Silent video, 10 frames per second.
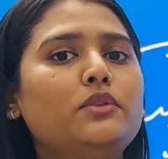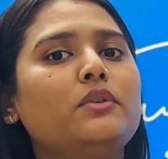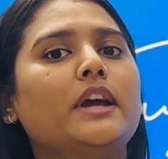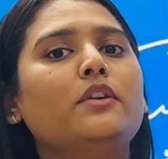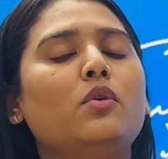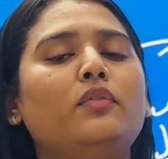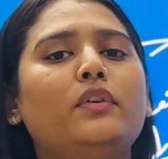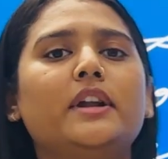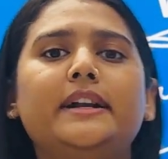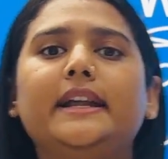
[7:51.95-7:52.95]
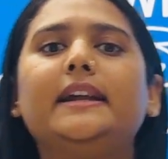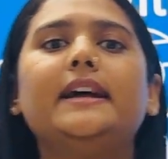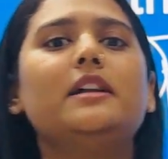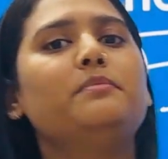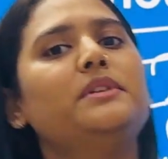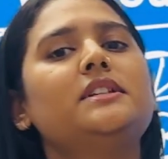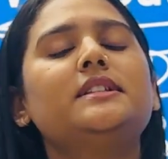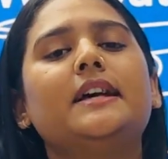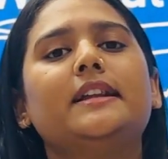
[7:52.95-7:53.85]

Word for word: you can go for a data and business